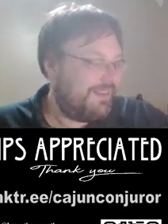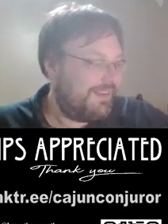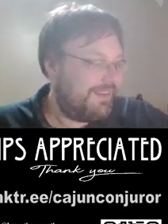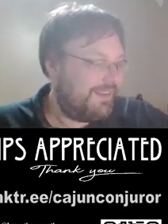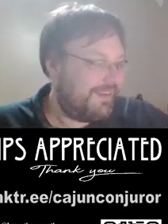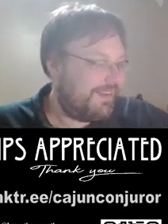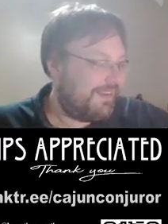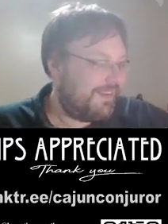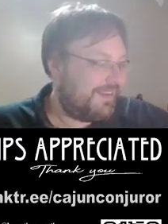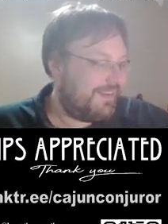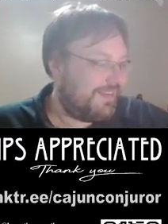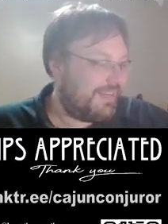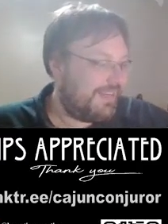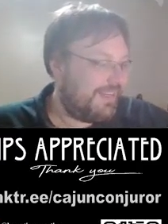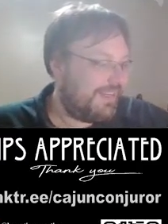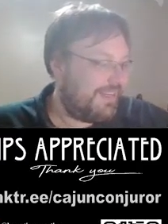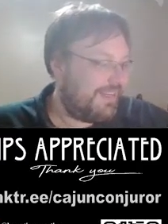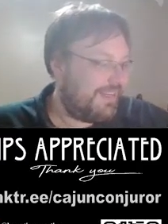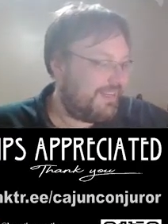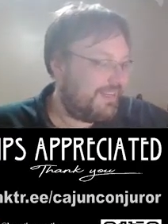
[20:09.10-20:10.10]
All
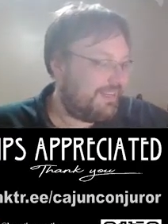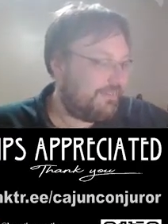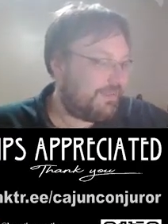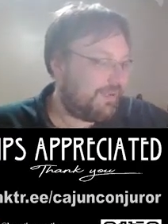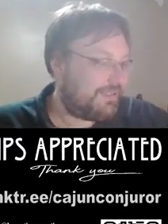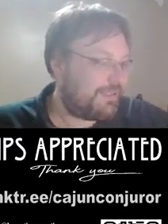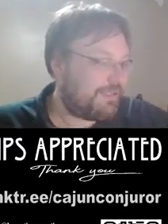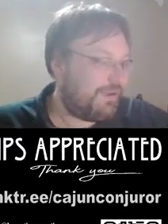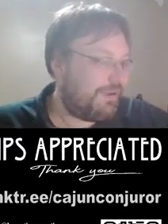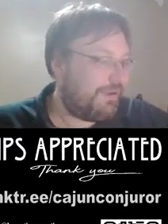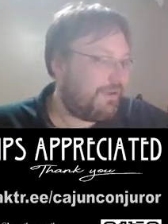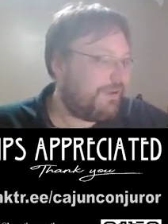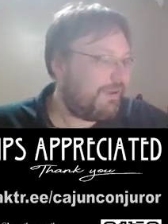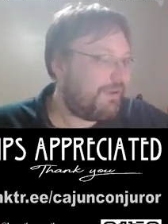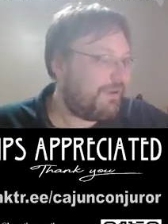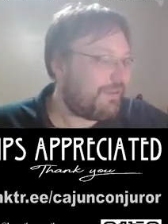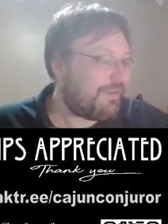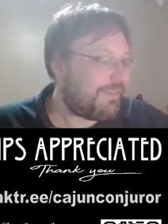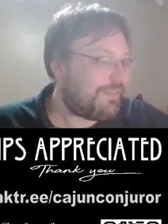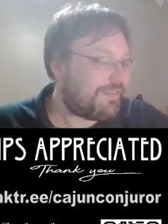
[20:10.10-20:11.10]
right. The Bon Temps.
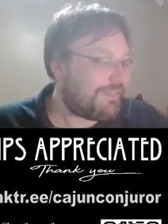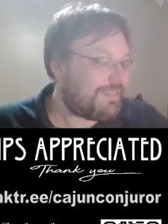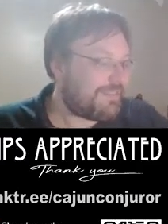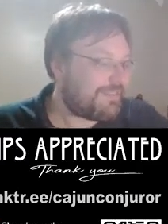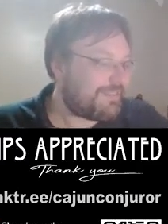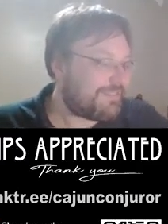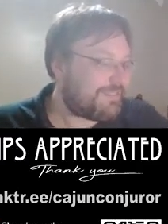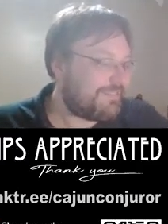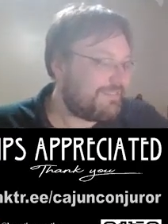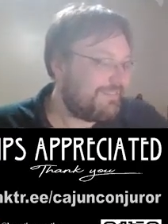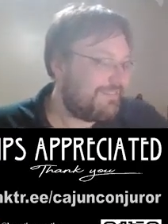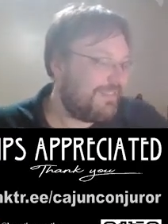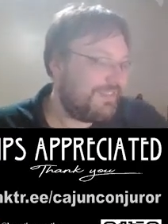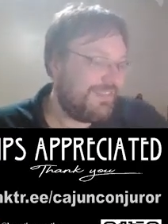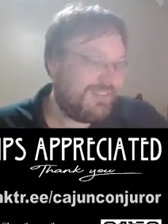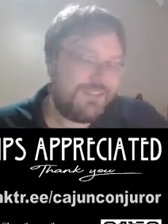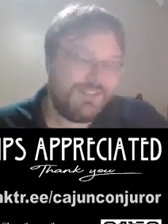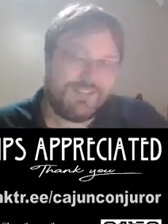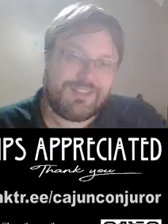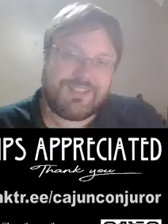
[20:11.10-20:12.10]

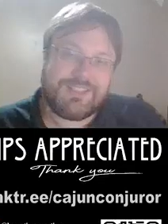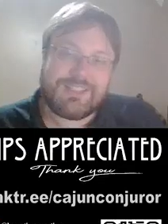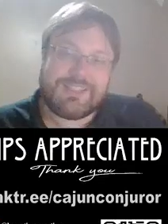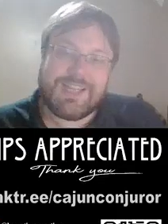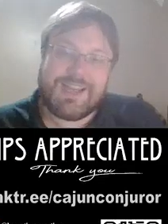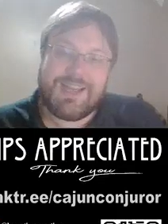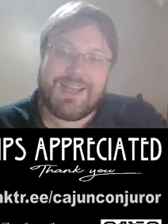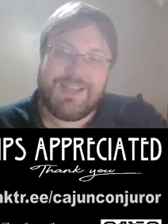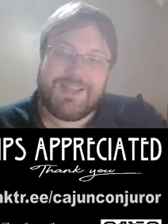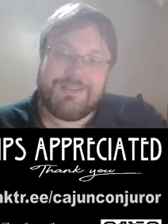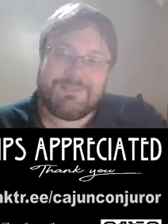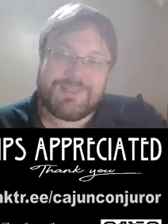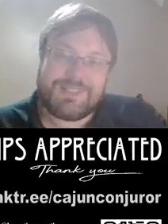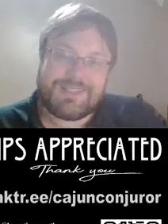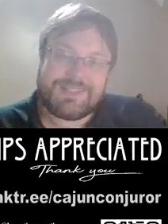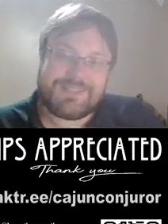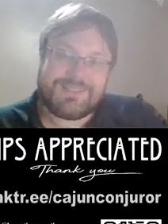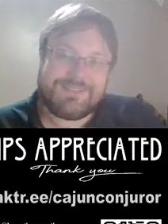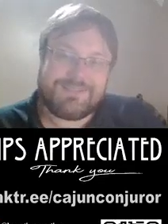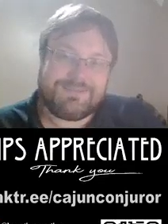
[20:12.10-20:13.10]
the good
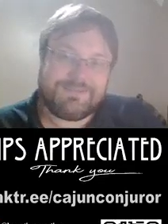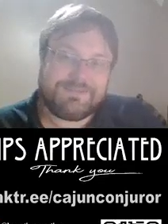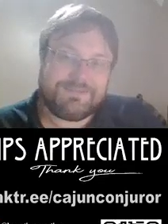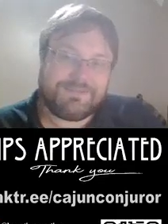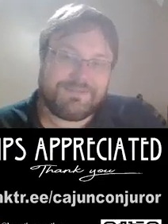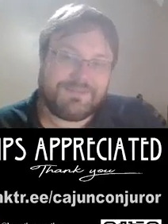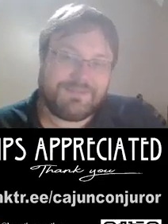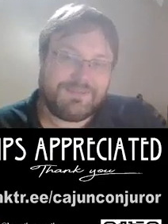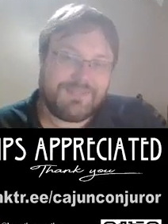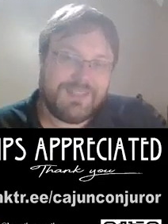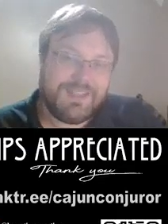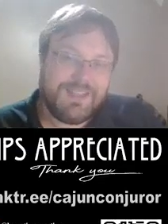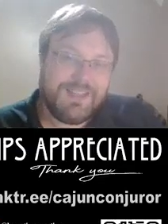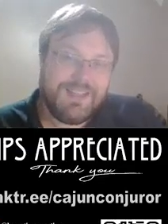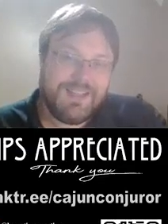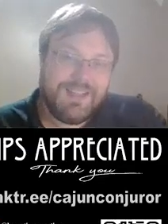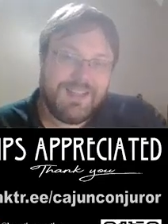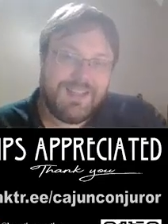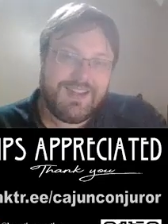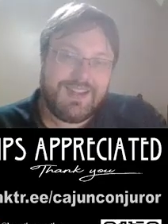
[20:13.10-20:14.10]
times.
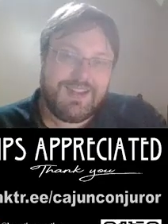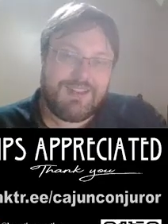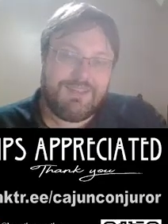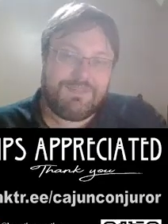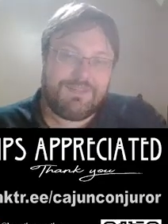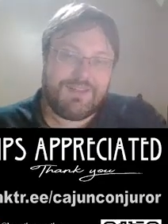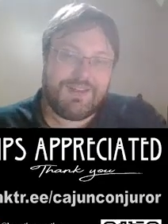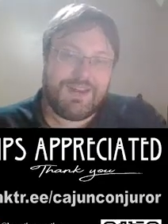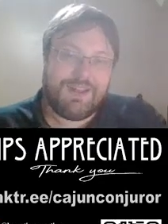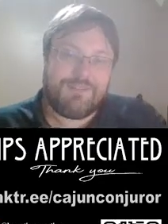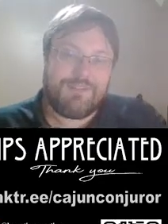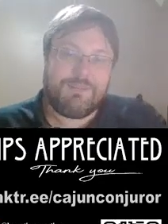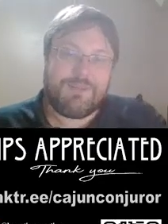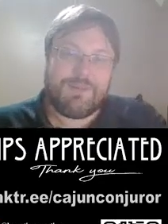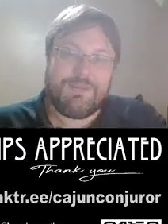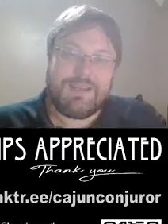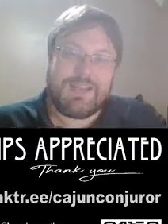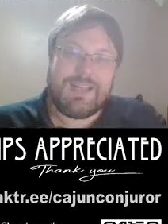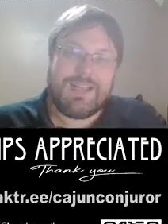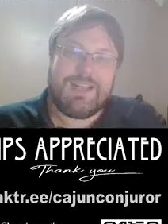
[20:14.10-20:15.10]
And if you're not familiar
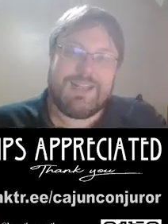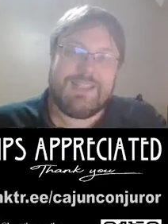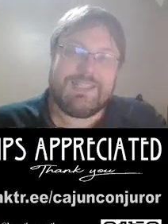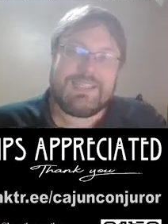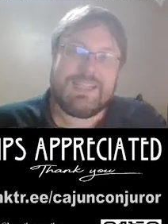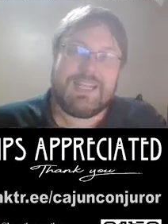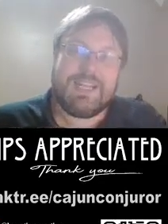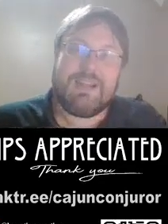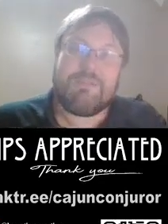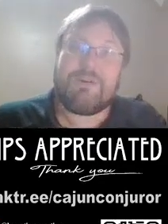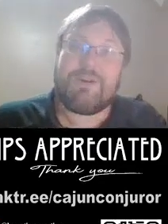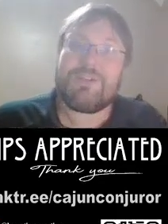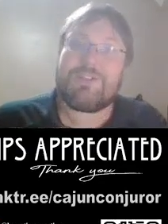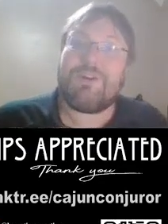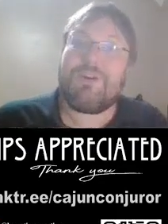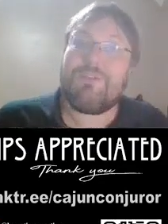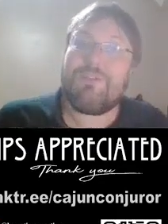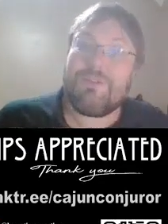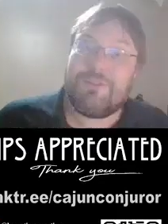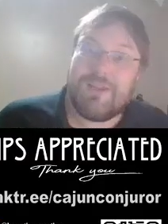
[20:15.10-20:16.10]
with that, laissez le bon
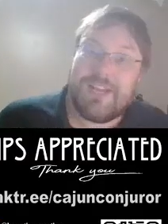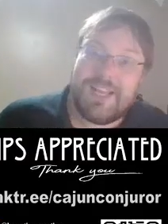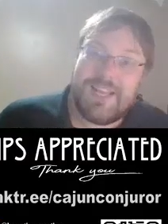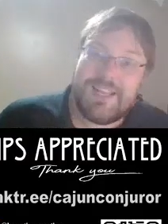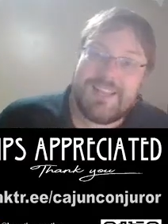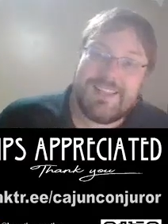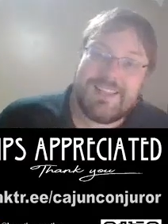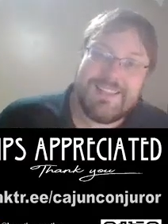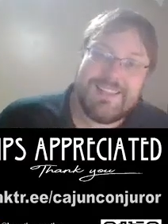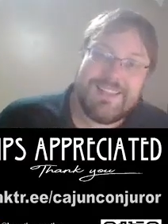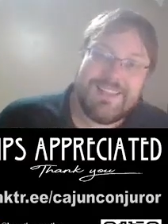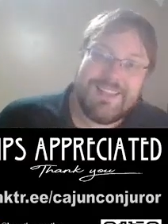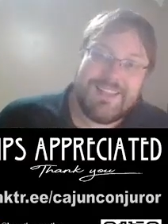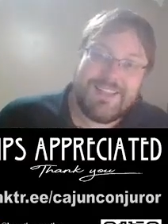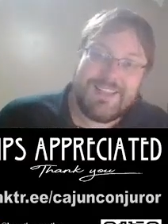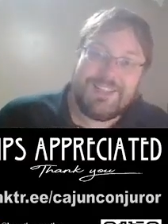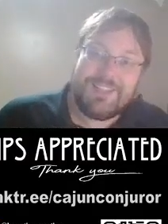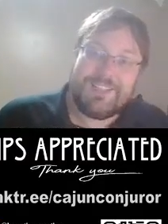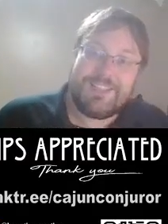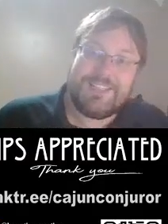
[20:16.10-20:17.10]
temps rouler,
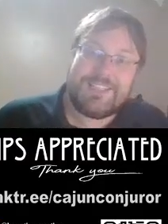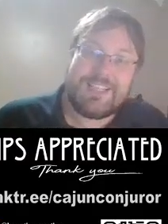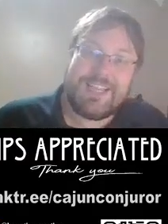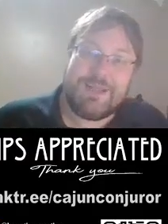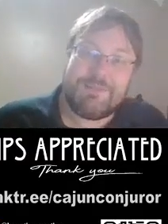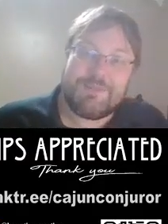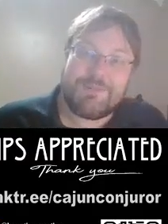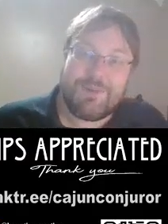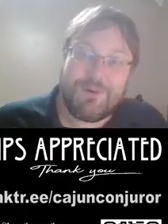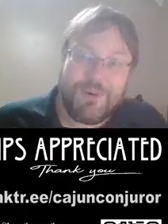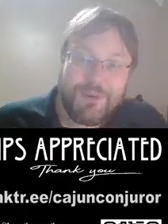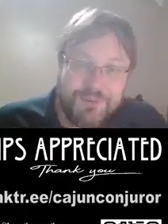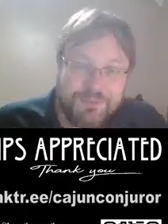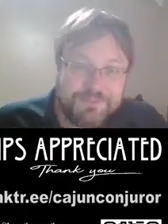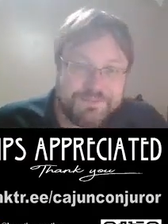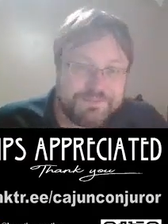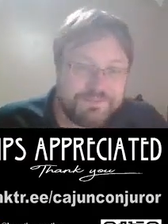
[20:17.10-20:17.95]
let the good times roll.